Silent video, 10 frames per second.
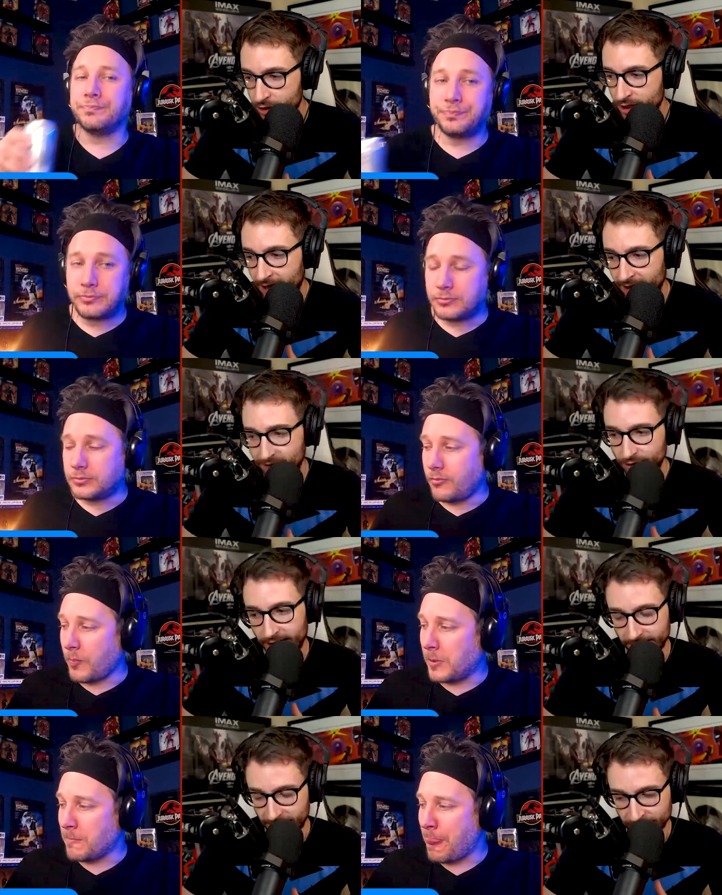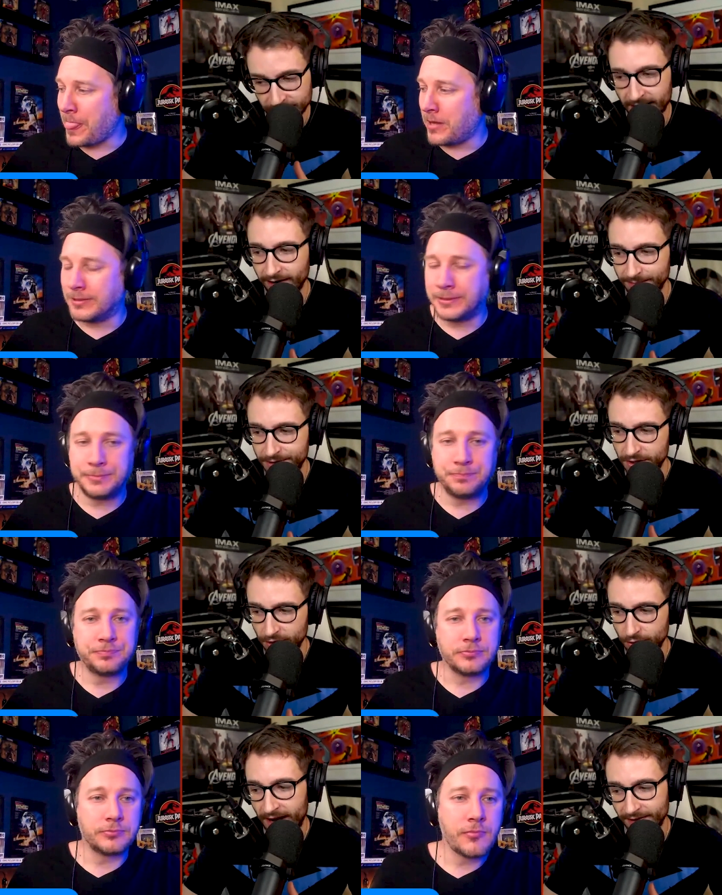Speaker 1: character out of the entire MCU
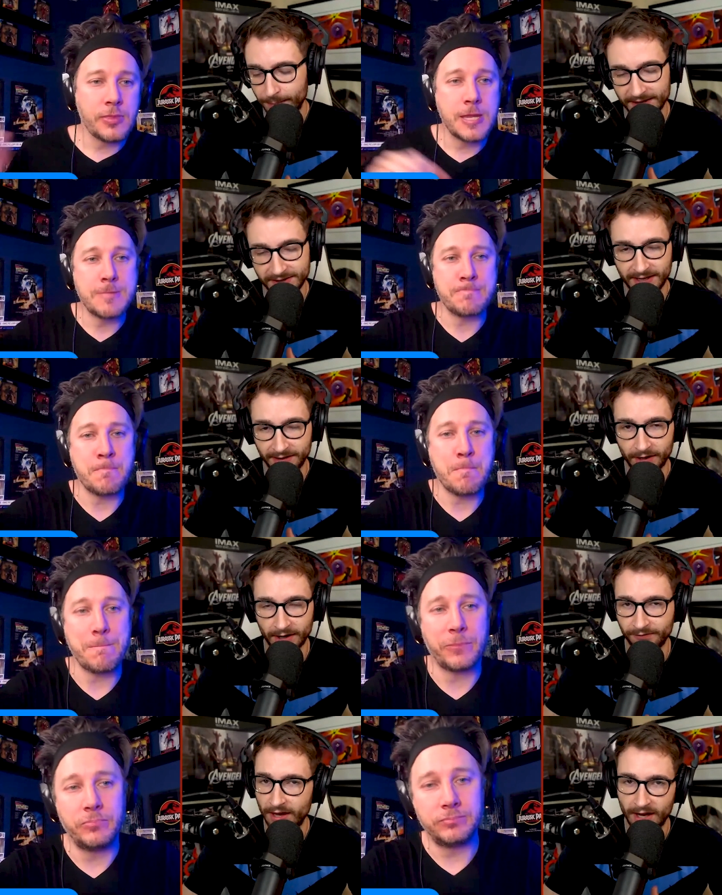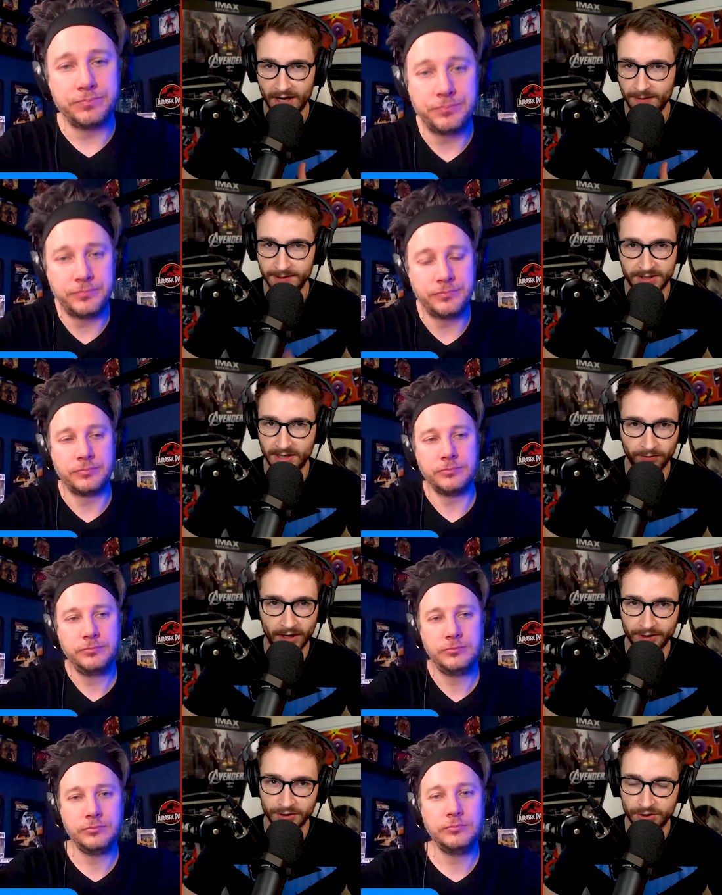had the best send off, it'd be Steve
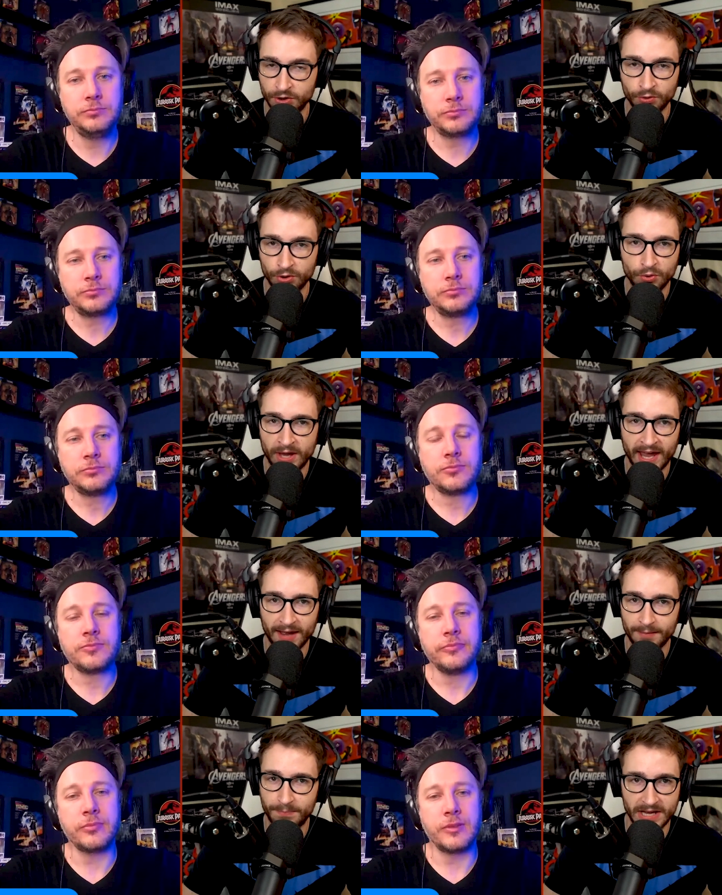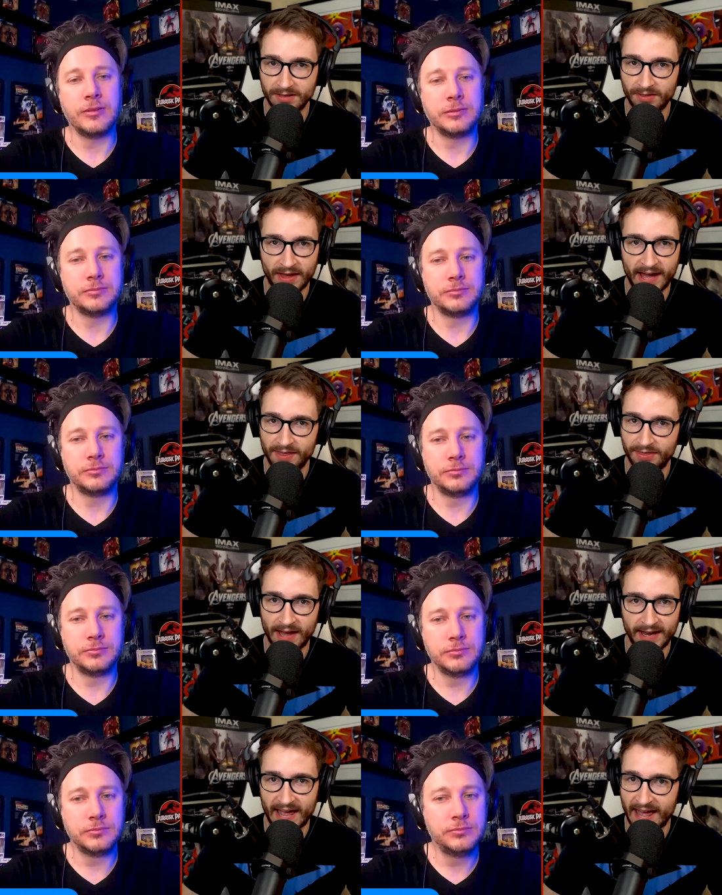Rogers. You you can't beat that that
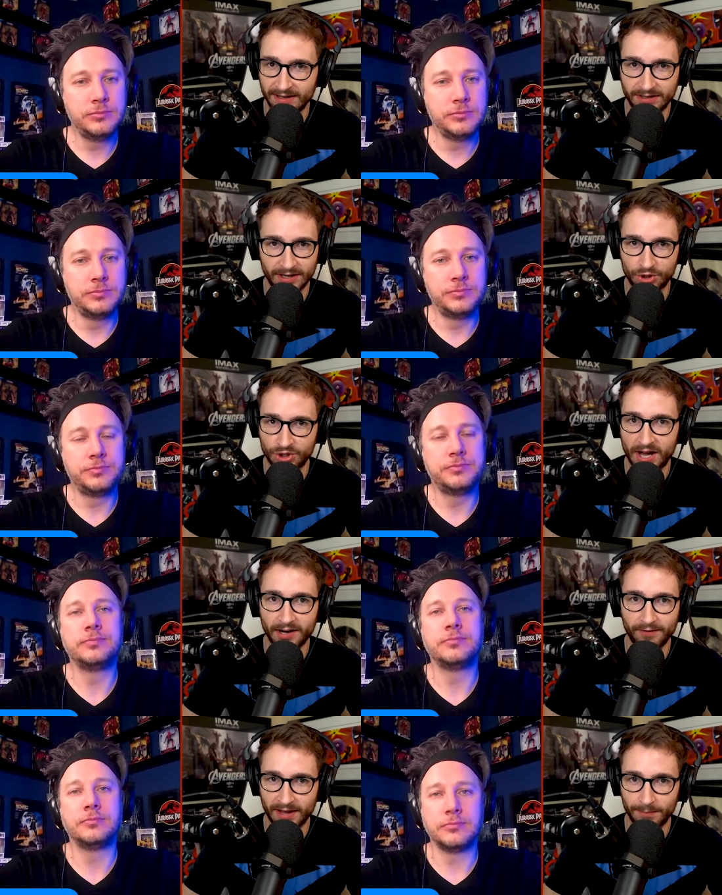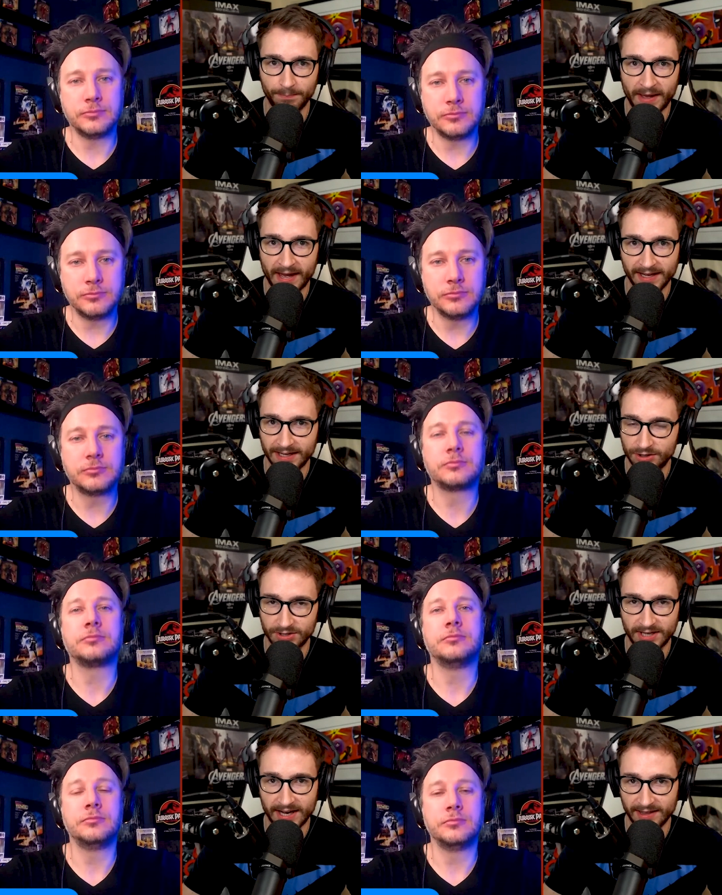ending shot of him and Peggy just
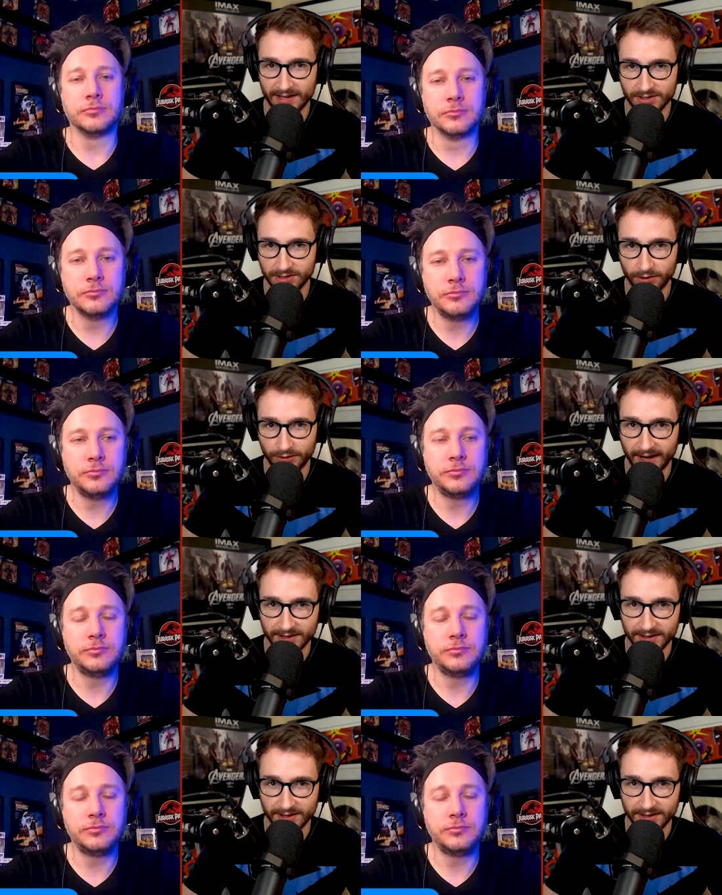getting that slow dance